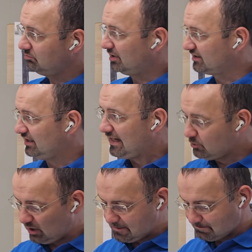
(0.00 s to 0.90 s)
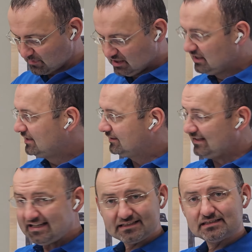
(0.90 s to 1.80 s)
But anyway,
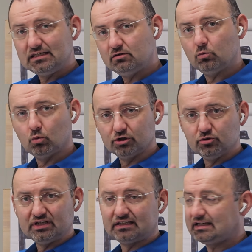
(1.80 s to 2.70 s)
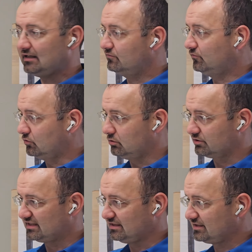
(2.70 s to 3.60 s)
let's see what you can get for
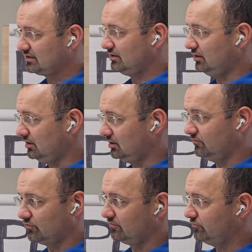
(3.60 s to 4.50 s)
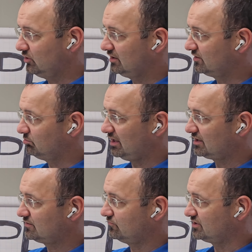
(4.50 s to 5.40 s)
this for a few
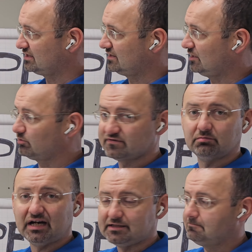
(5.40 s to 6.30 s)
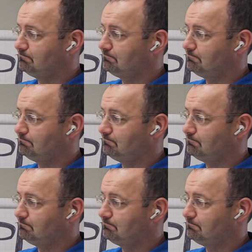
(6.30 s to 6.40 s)
$100 for this type of the money.